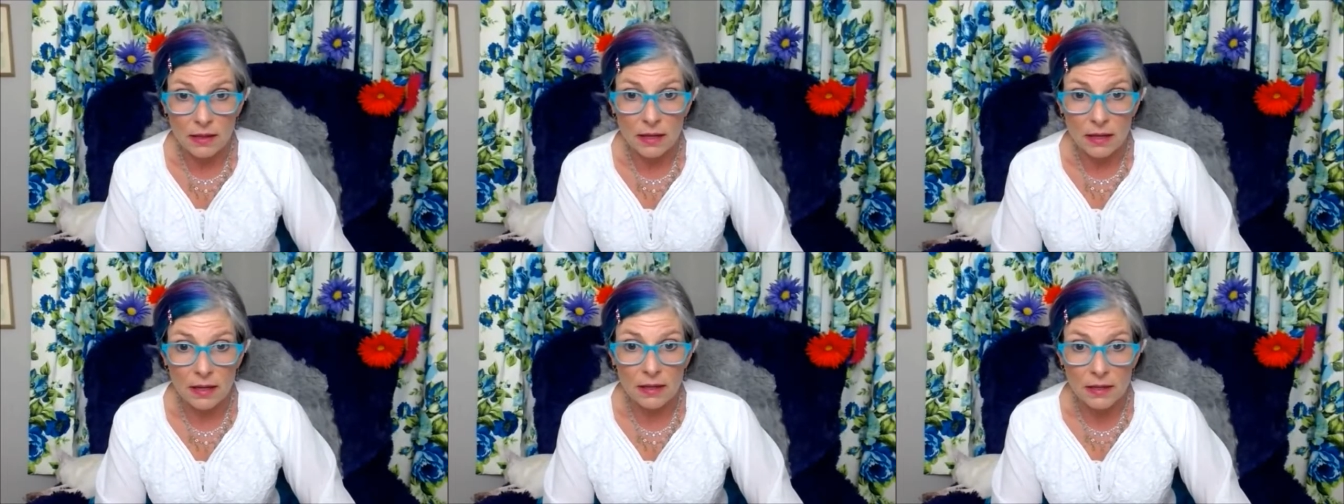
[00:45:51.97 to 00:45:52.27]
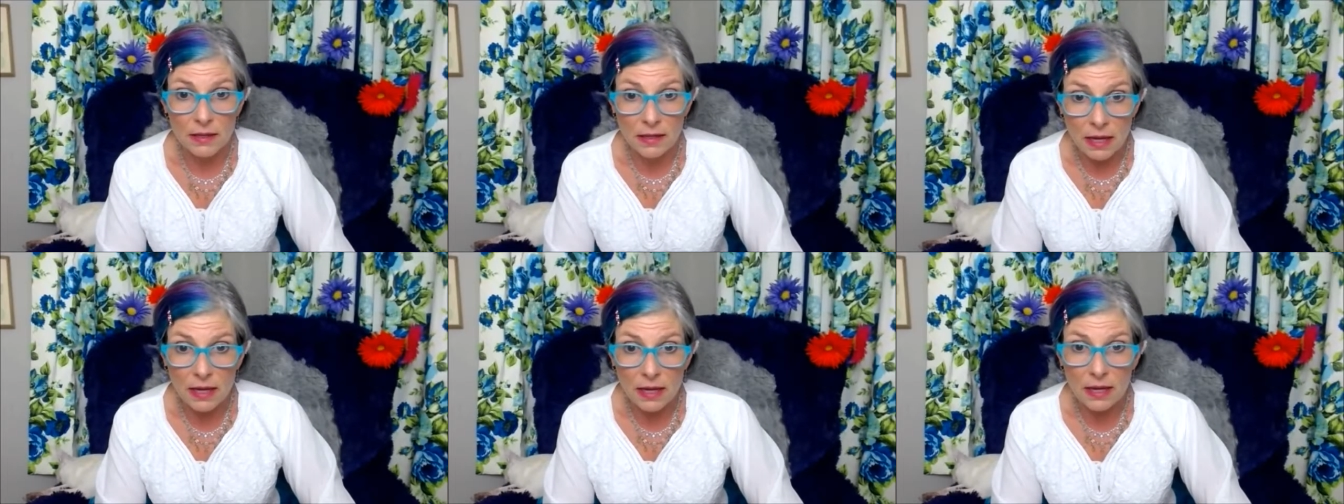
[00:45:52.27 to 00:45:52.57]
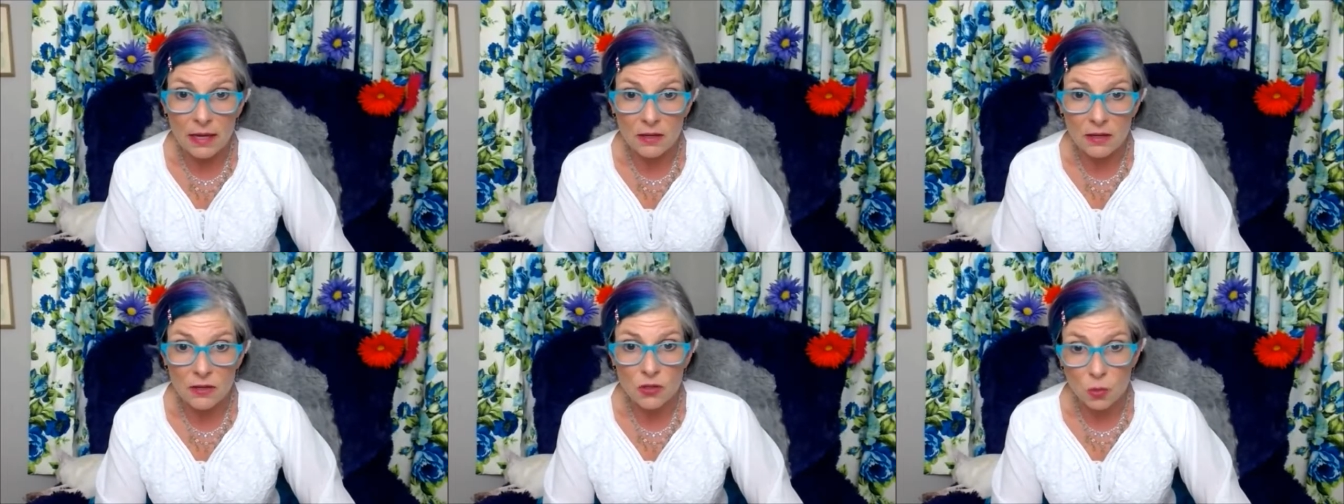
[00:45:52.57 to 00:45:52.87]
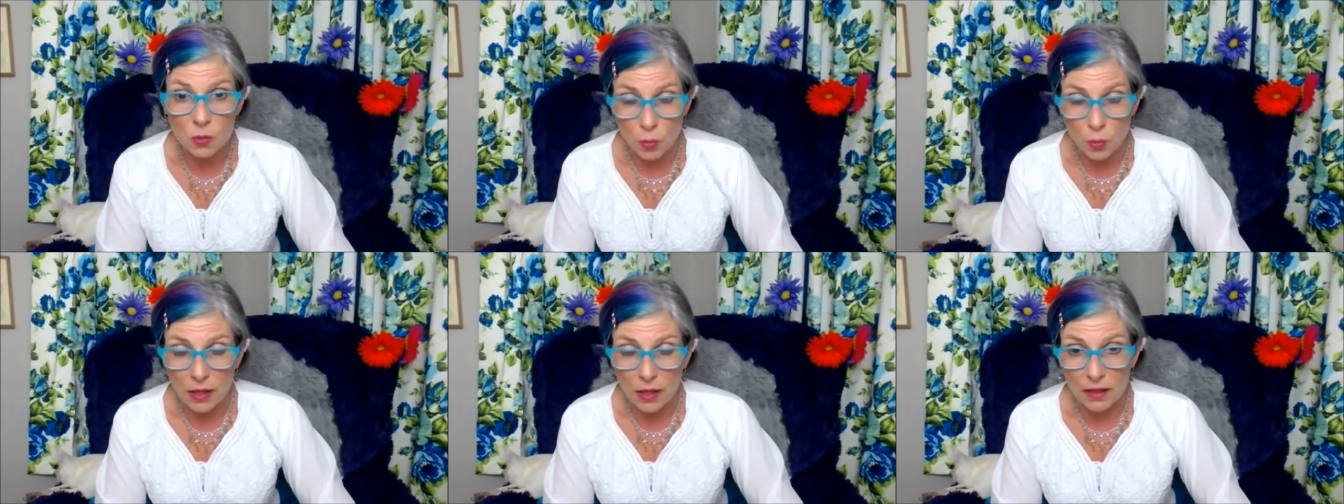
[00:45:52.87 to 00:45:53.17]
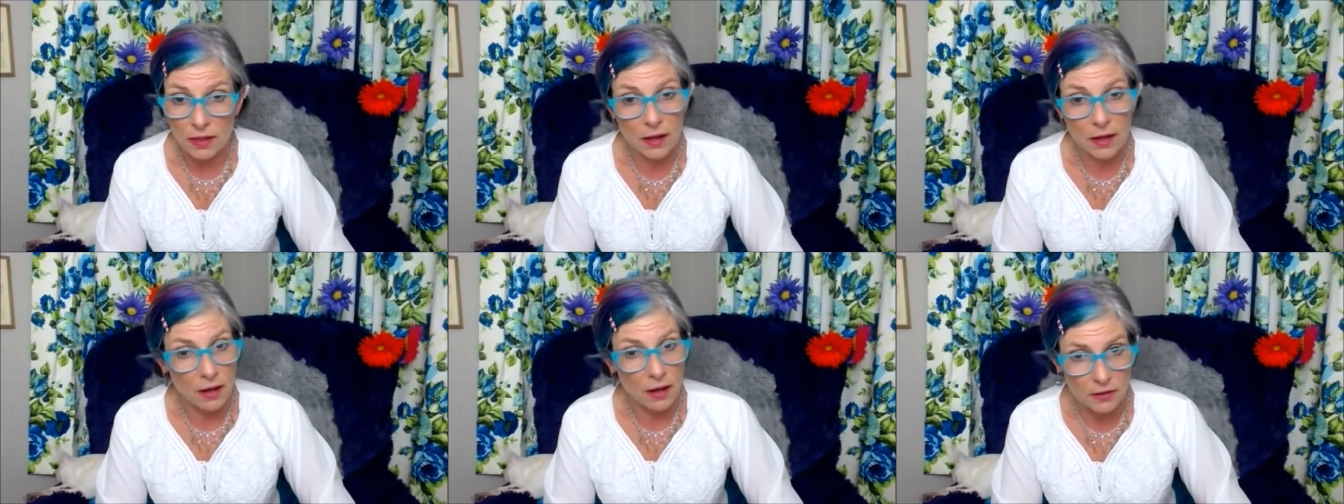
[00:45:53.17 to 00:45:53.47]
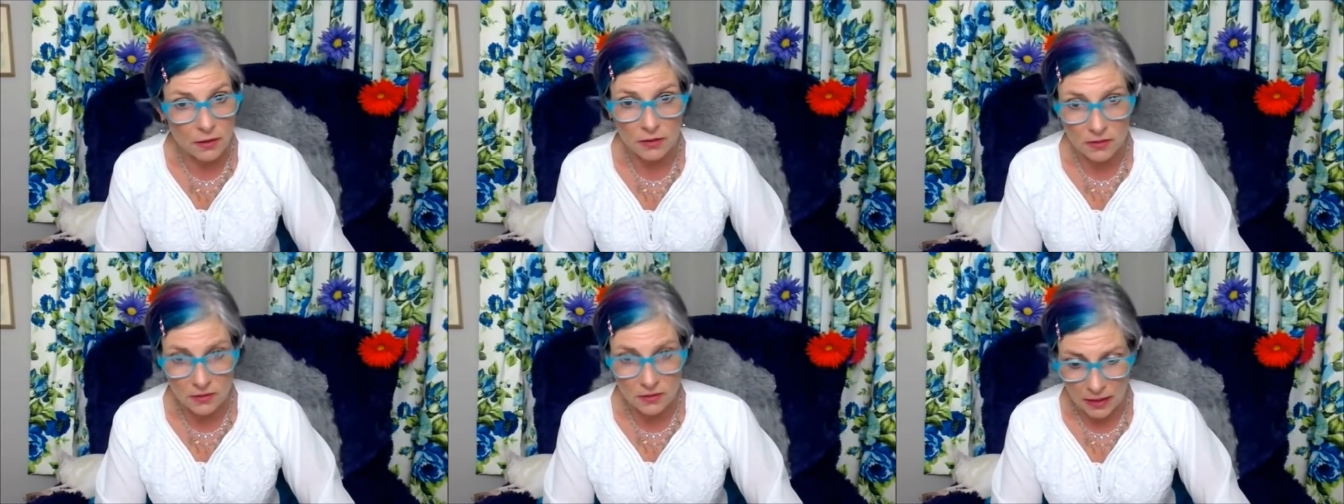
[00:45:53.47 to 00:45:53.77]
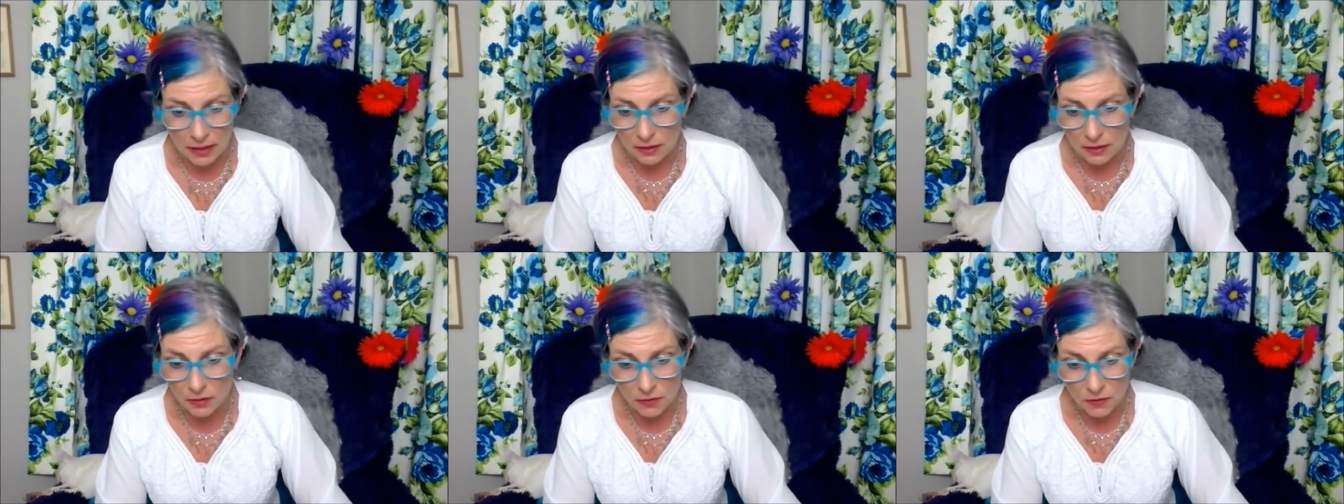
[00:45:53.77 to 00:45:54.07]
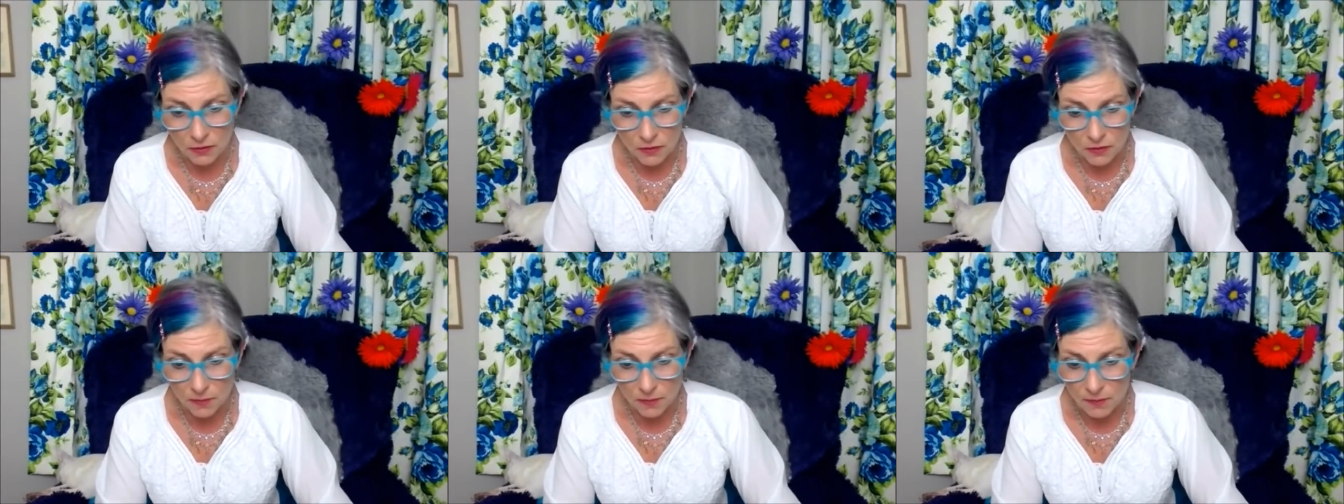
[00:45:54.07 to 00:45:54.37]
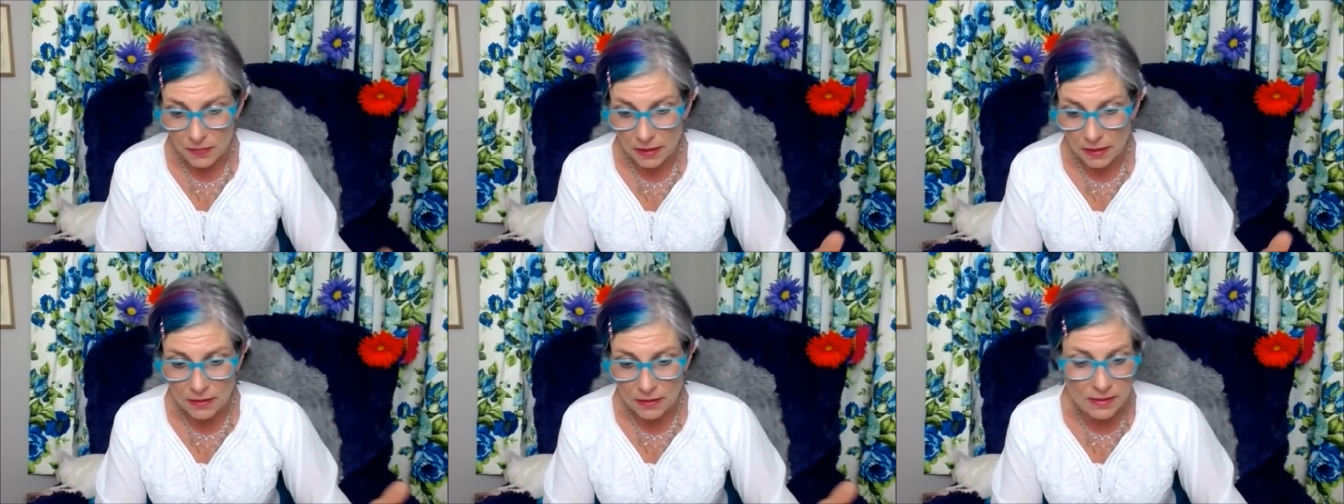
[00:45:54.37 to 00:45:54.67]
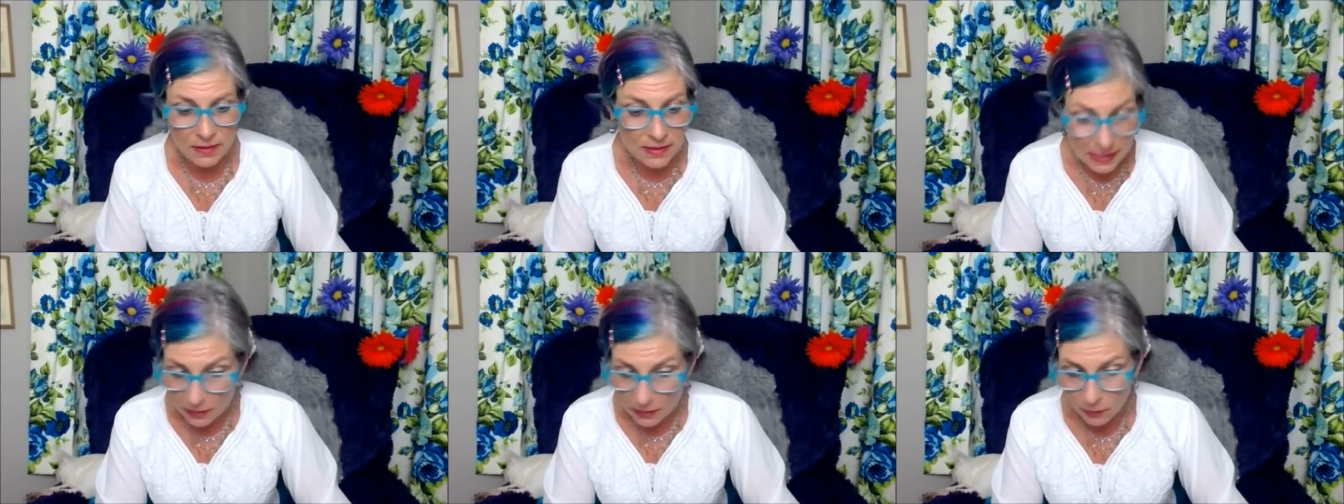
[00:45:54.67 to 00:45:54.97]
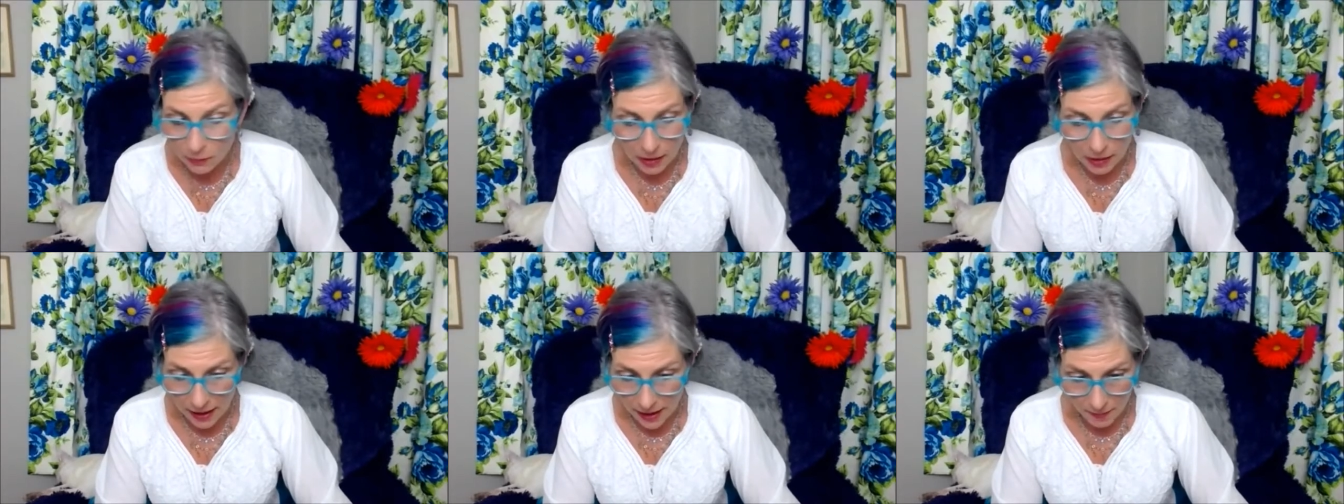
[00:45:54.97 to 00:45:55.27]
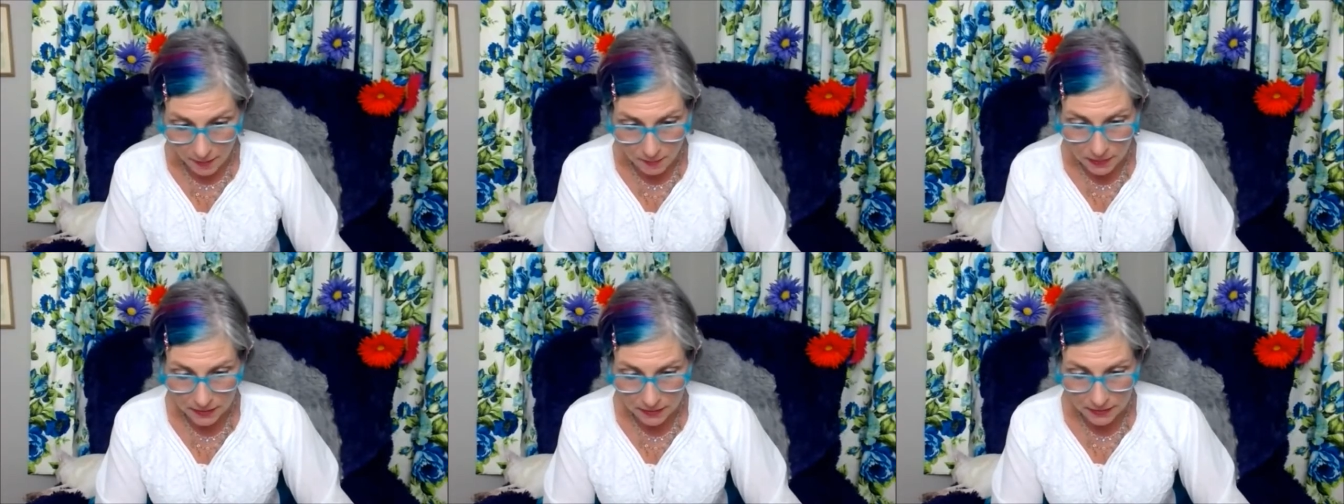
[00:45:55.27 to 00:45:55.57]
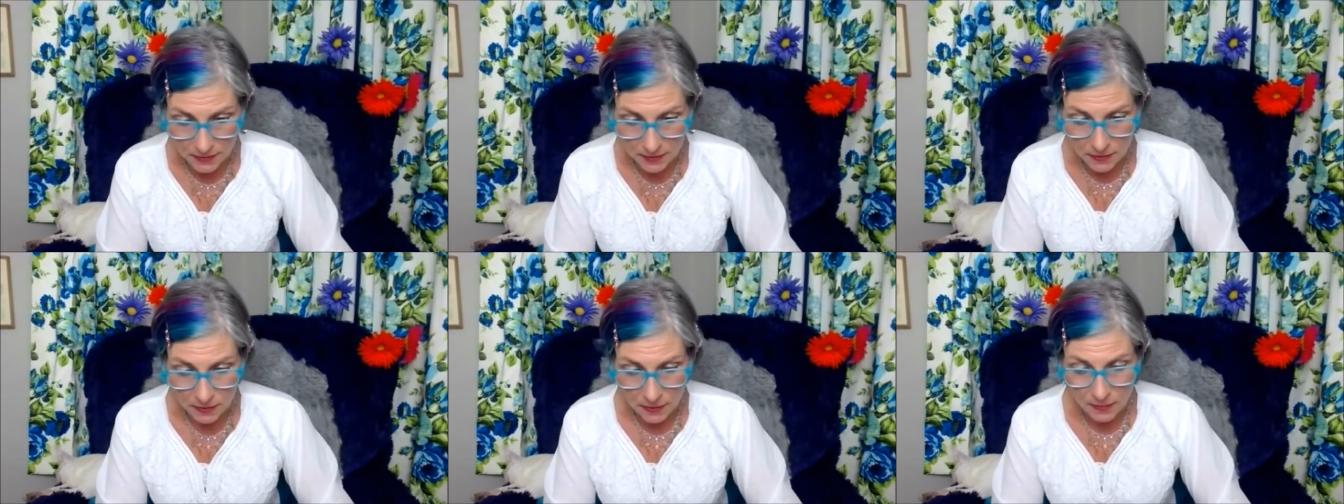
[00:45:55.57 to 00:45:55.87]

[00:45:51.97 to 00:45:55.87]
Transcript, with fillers: engage with other singles and see what happens.